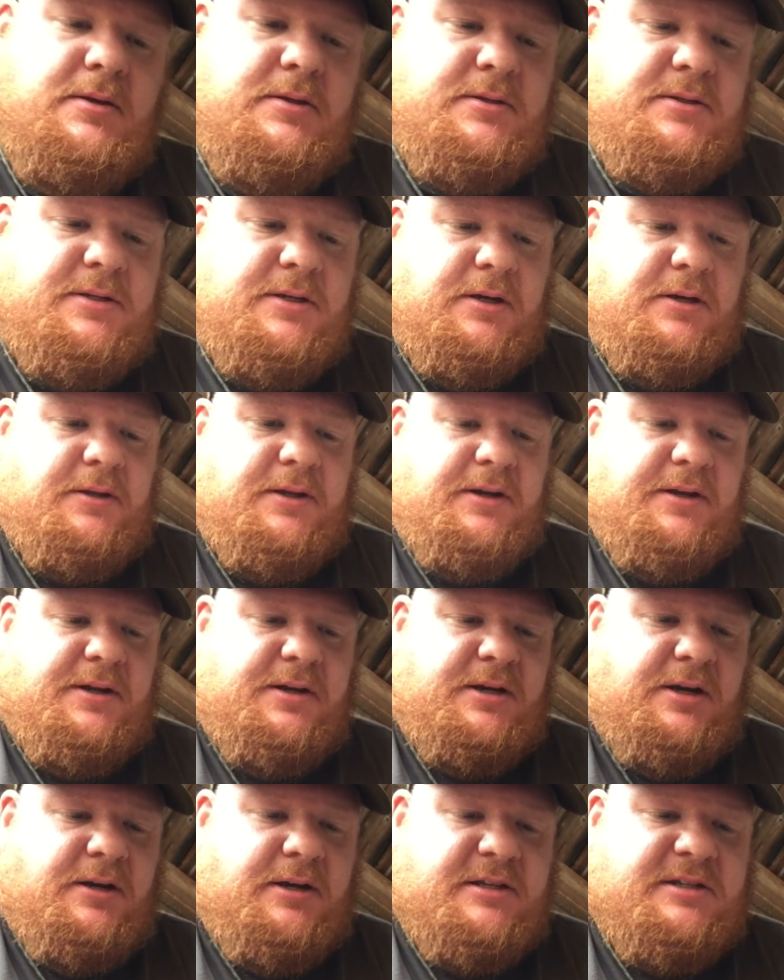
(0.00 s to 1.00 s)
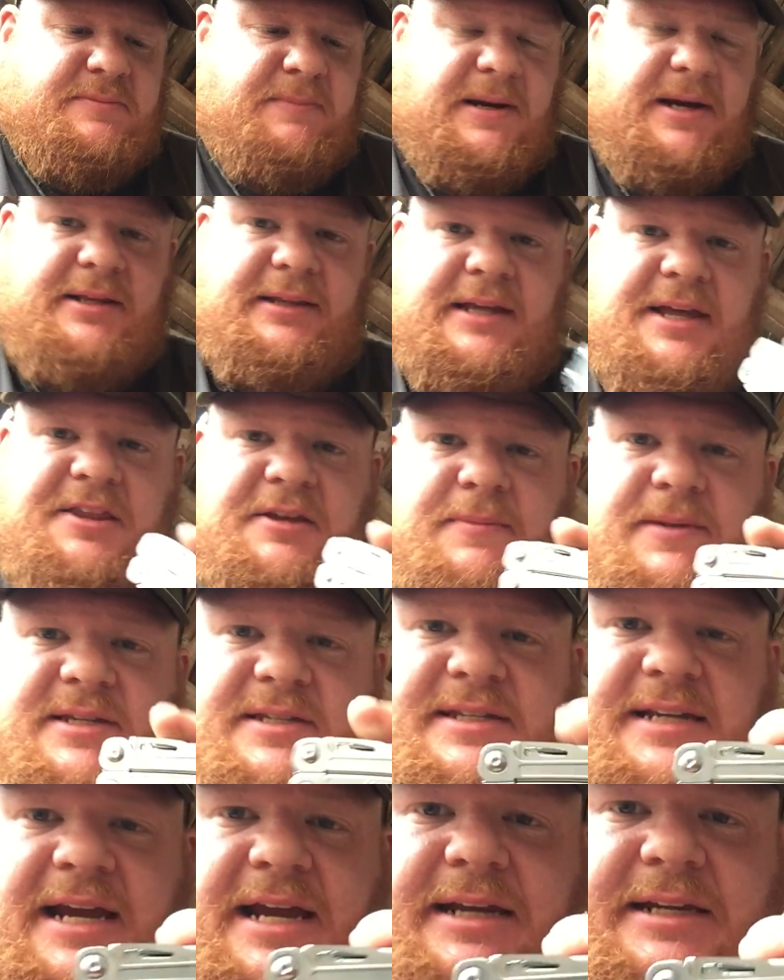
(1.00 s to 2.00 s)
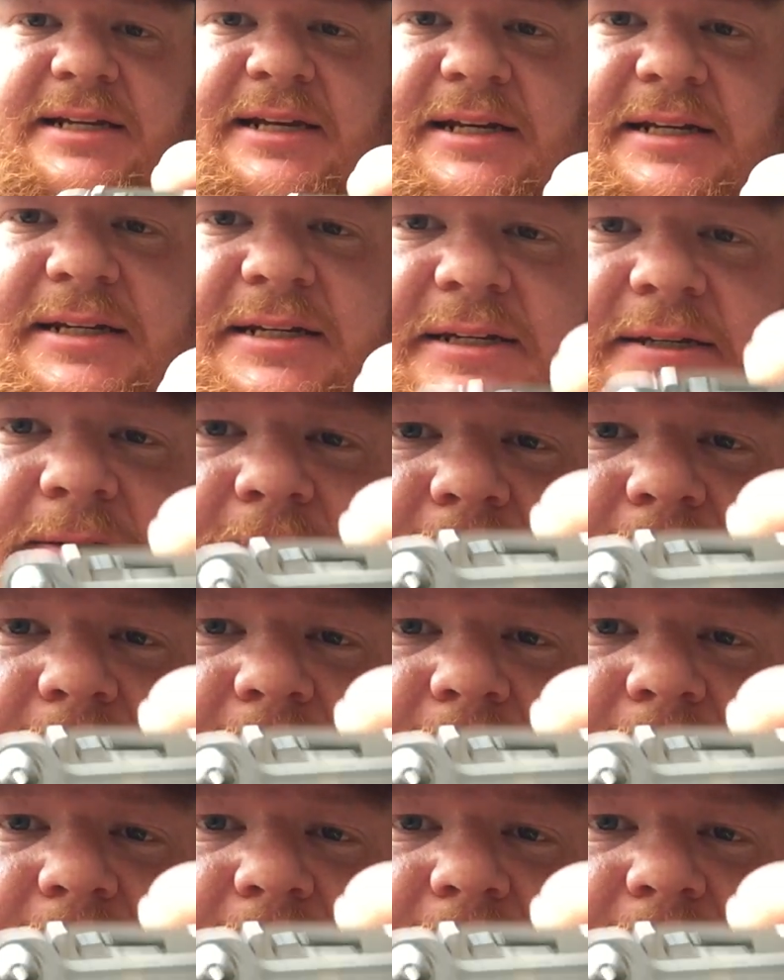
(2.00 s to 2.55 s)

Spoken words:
So there you go. That's my Leatherman Sidekick.